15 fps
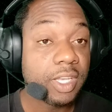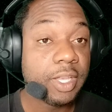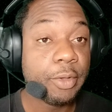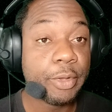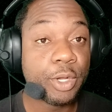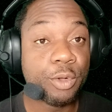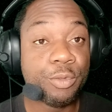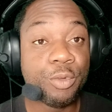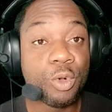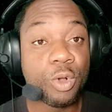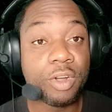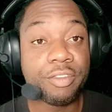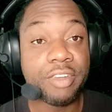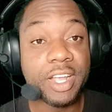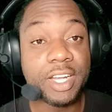Here we go
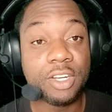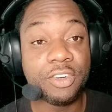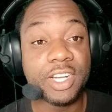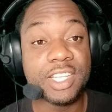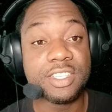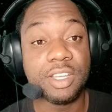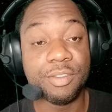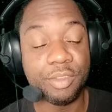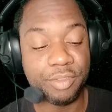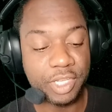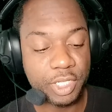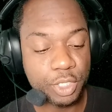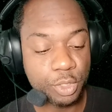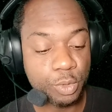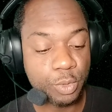for final race of the
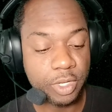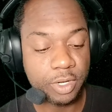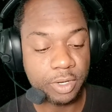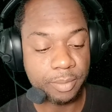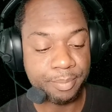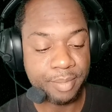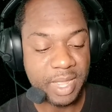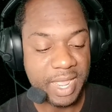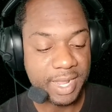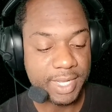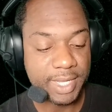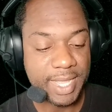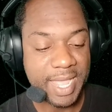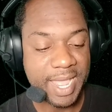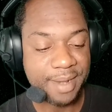video. We are
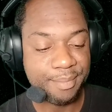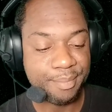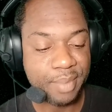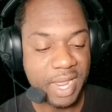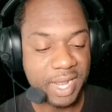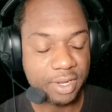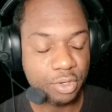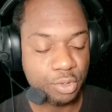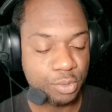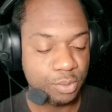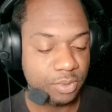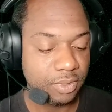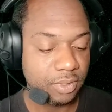back at Baku.